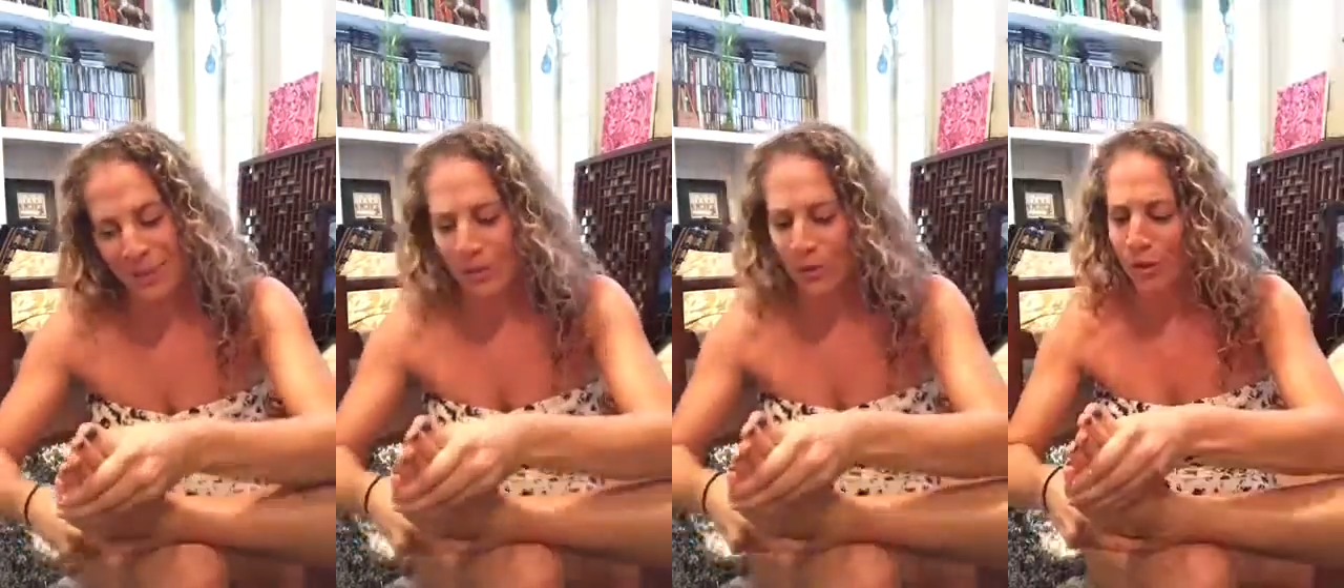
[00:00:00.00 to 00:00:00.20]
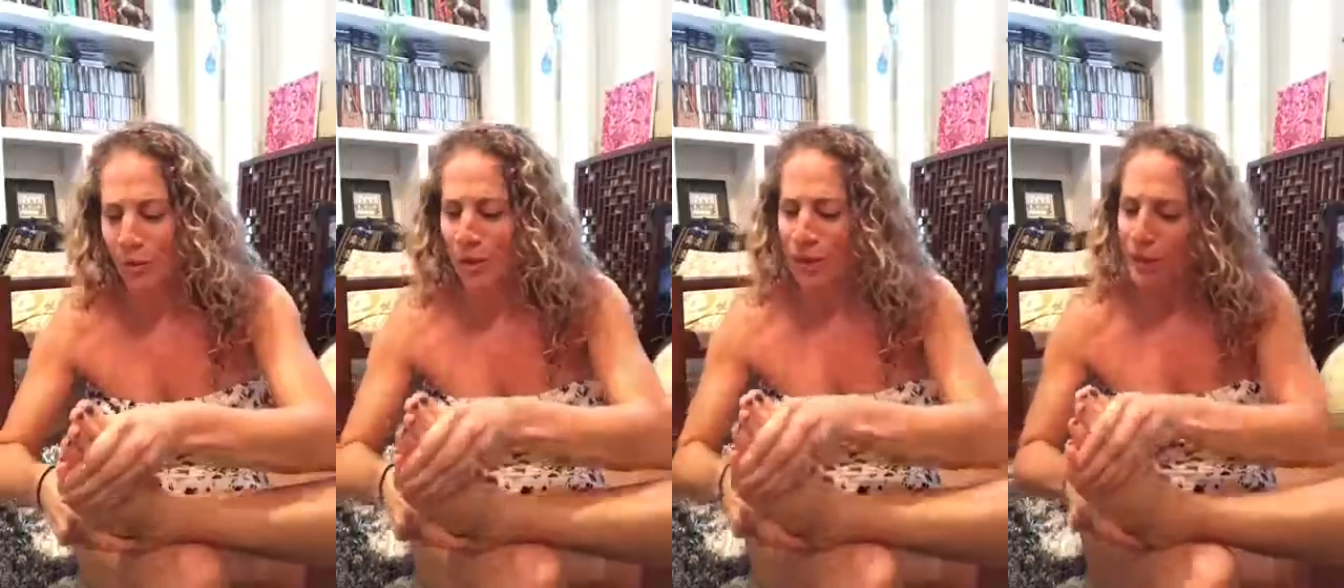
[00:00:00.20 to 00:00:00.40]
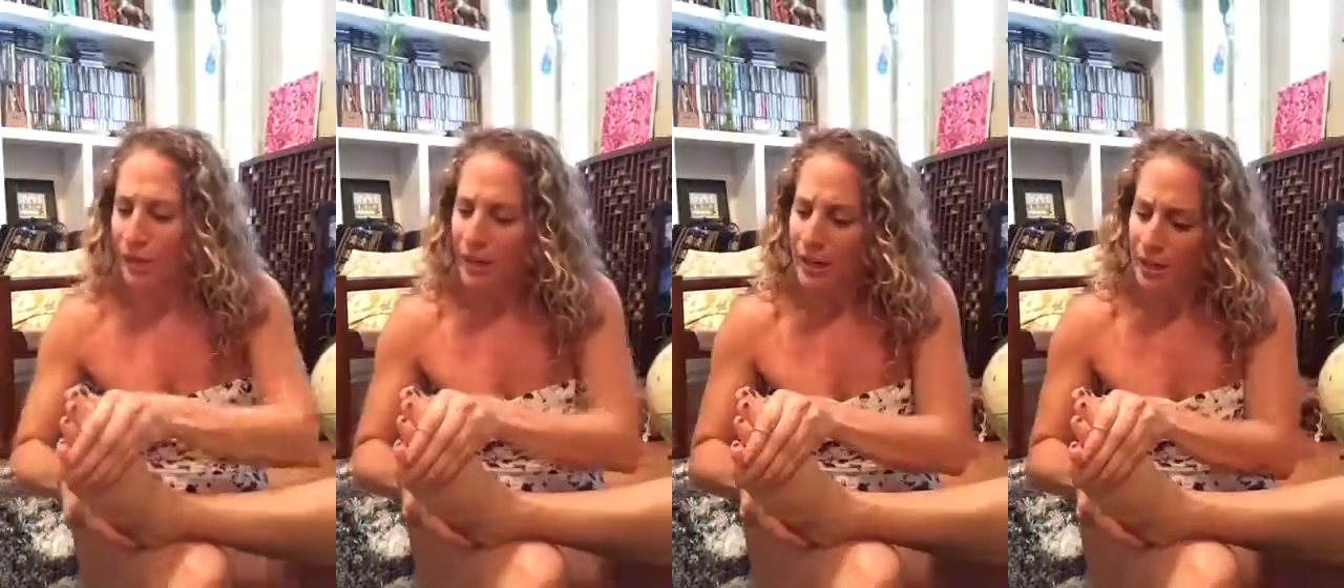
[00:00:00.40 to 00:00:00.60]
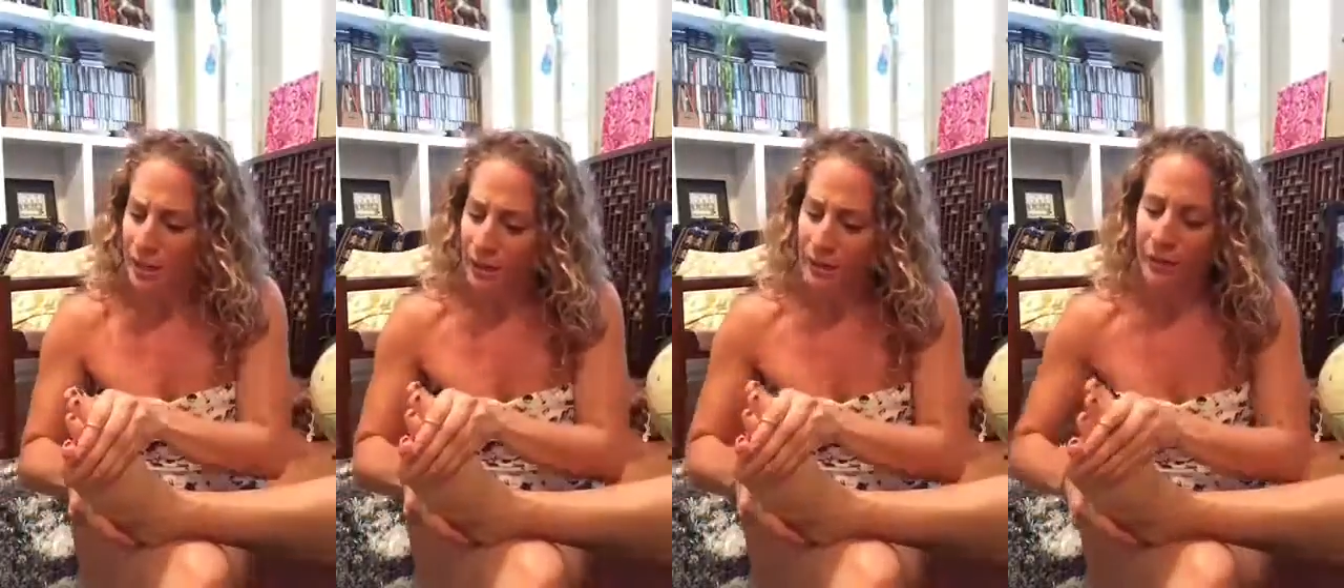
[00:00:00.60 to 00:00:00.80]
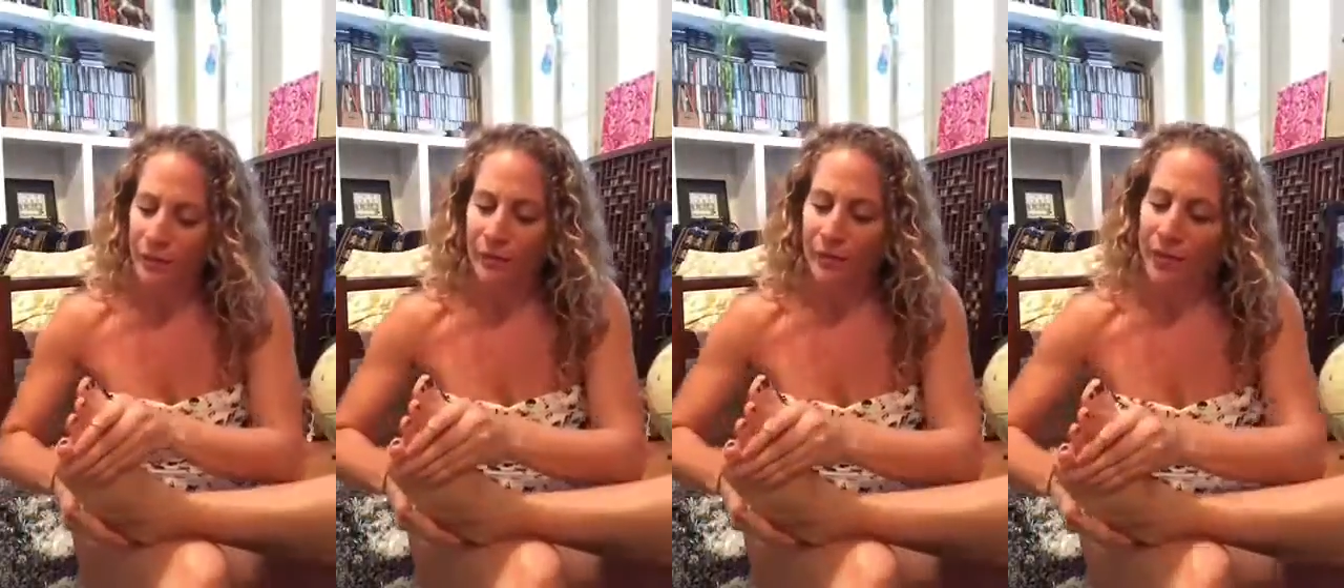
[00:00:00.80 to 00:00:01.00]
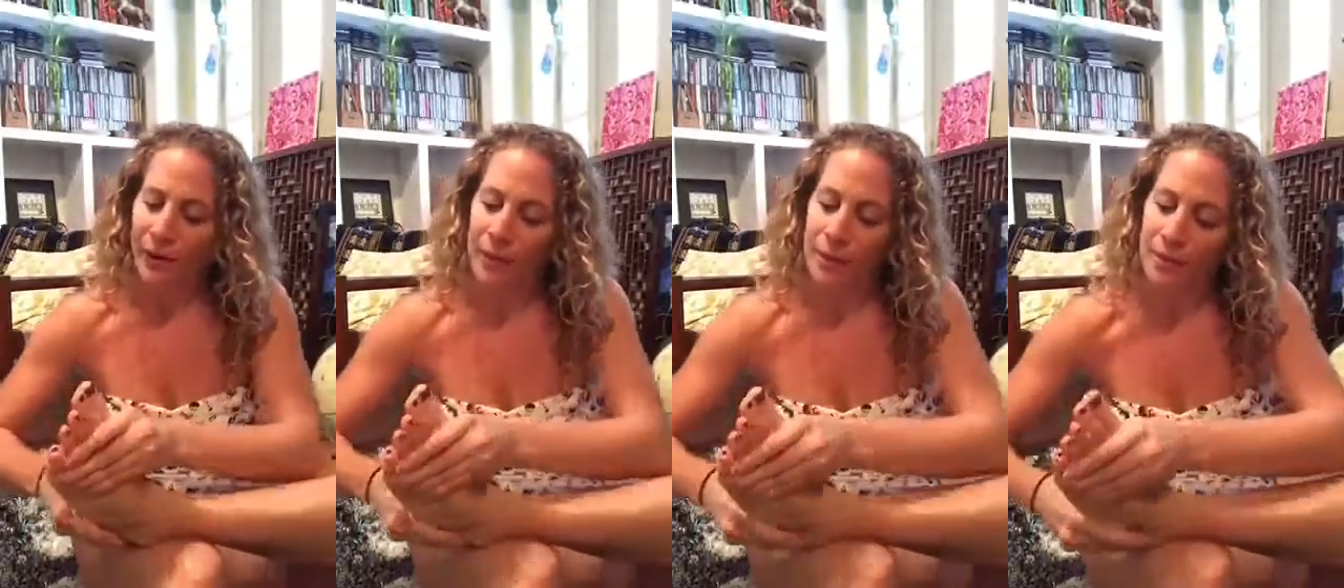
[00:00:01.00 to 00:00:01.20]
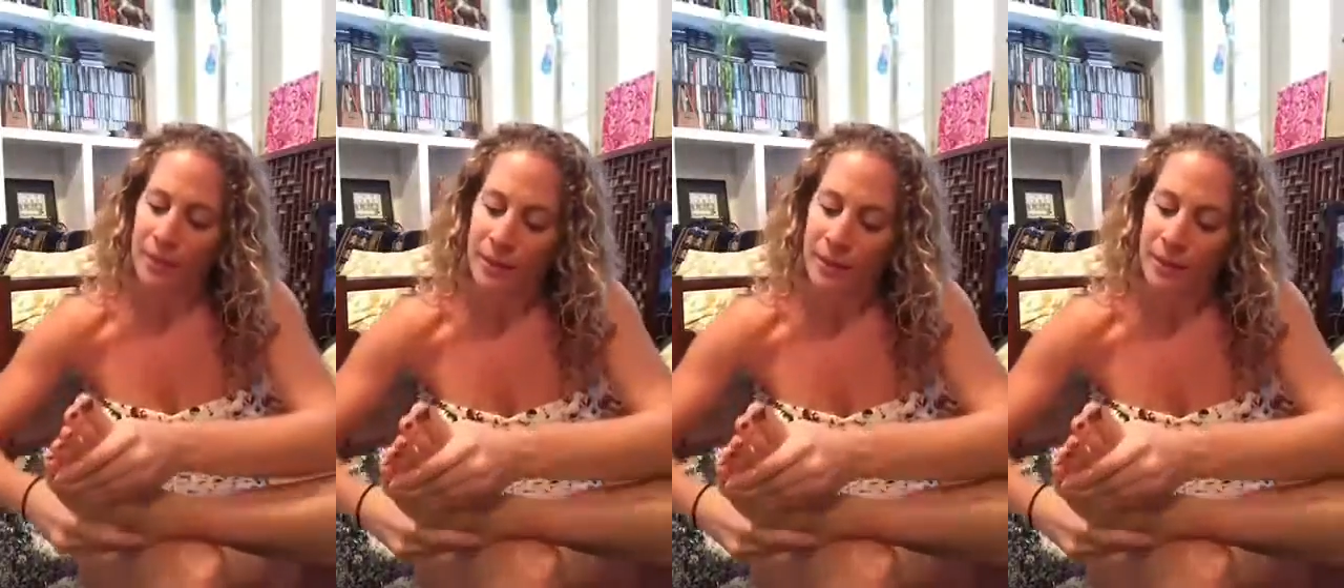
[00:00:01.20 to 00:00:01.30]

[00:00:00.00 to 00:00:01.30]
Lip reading: So look at your foot,